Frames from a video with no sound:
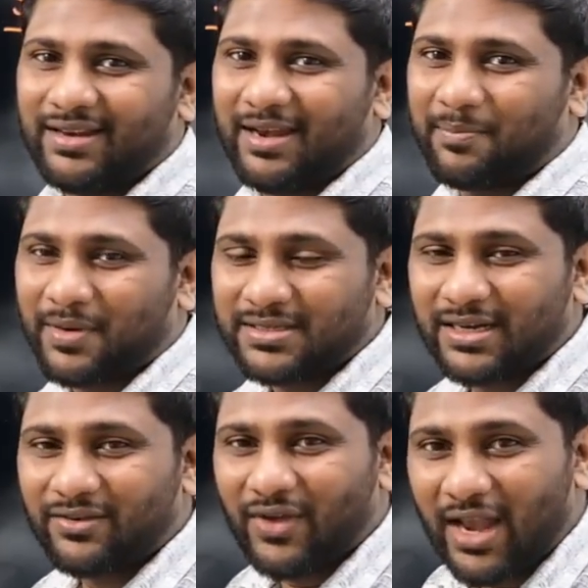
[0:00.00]
Net
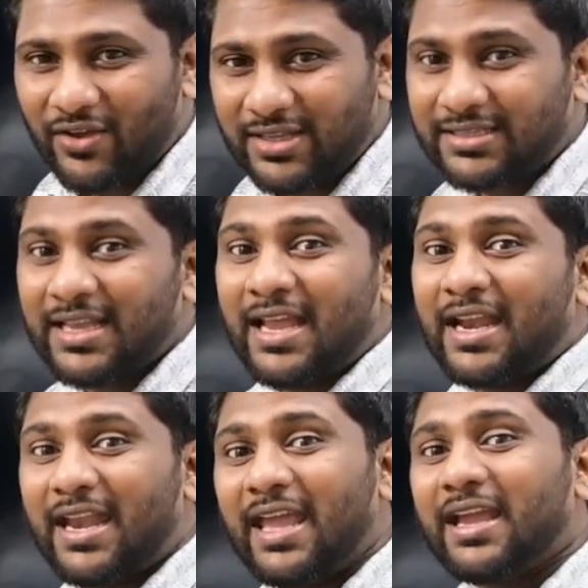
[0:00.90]
present value is
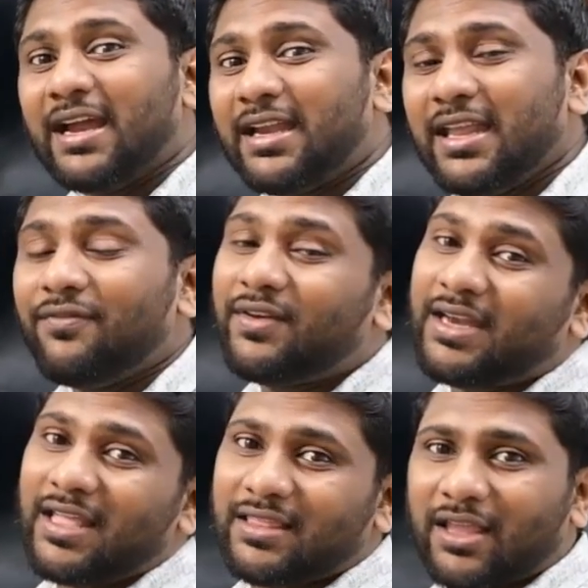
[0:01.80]
negative
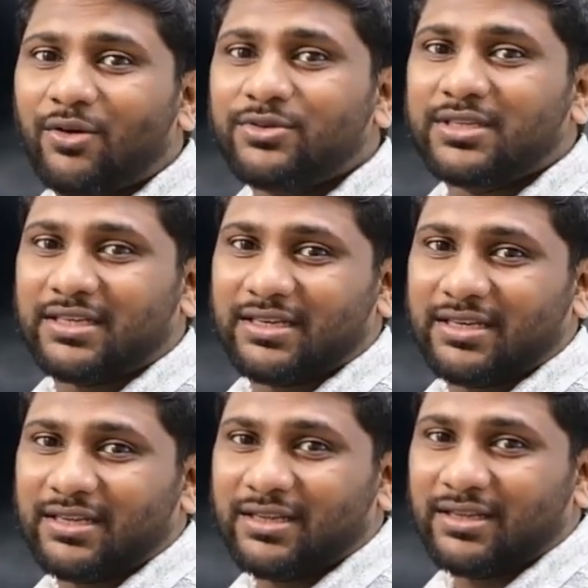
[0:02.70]
10,000.
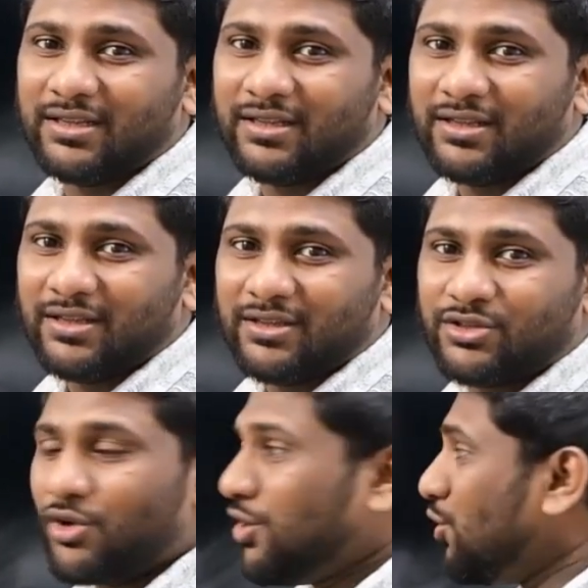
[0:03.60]

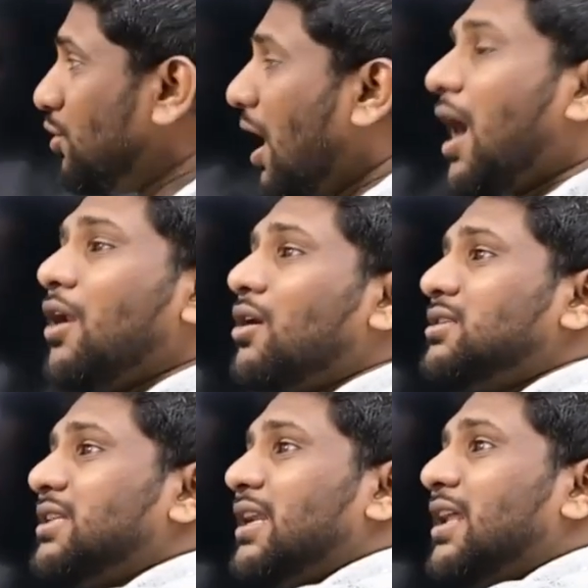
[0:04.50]
So you are
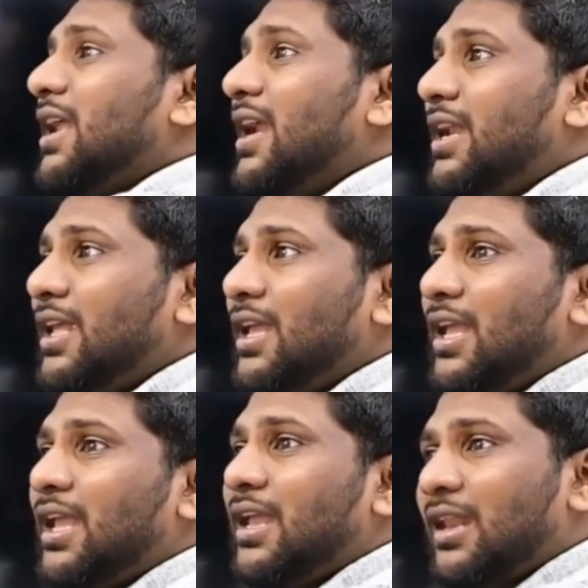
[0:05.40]
not
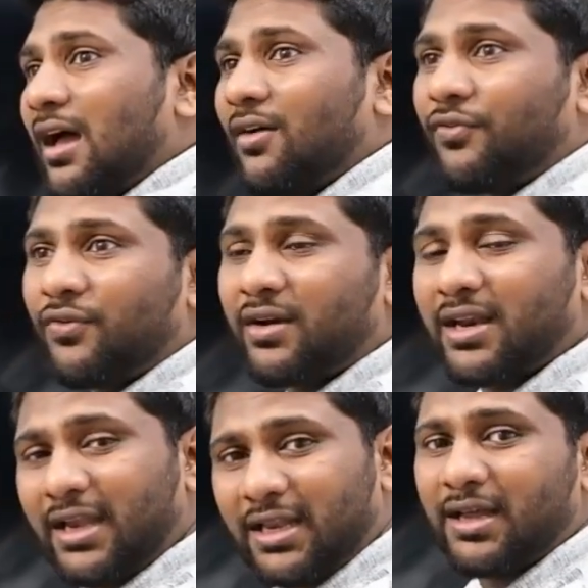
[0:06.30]
generating enough
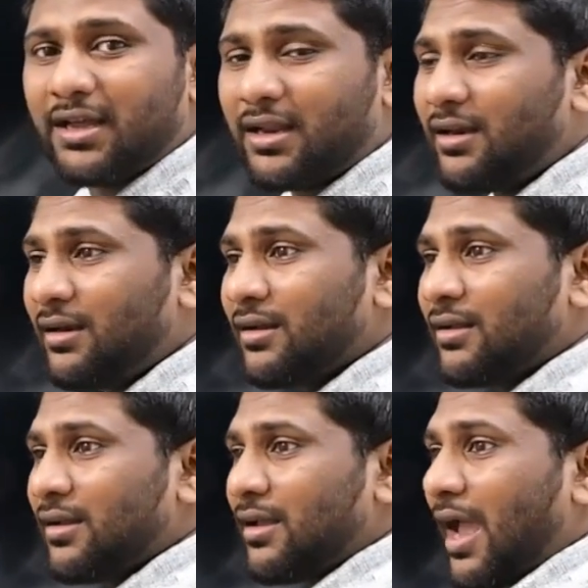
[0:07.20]
return
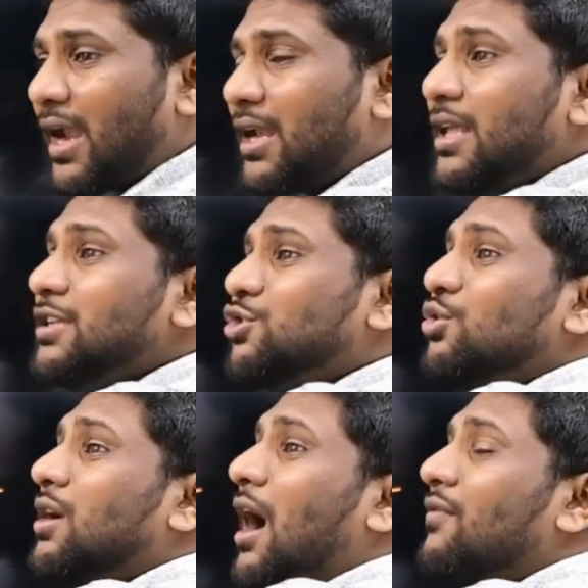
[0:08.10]
at least
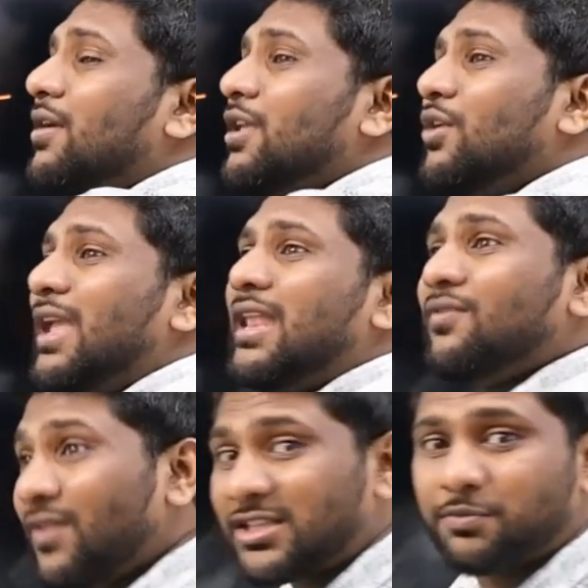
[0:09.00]
to cover your
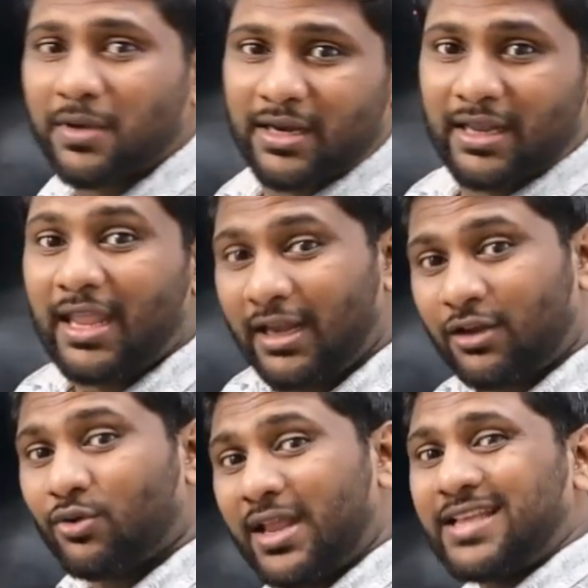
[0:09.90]
investment
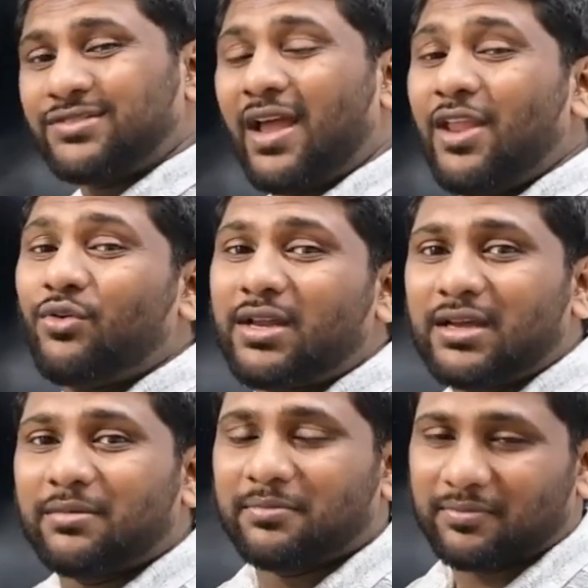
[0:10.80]
in today's value
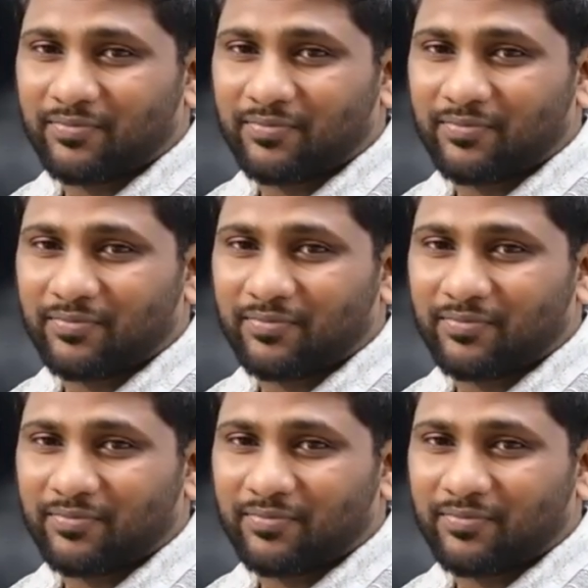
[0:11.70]
term.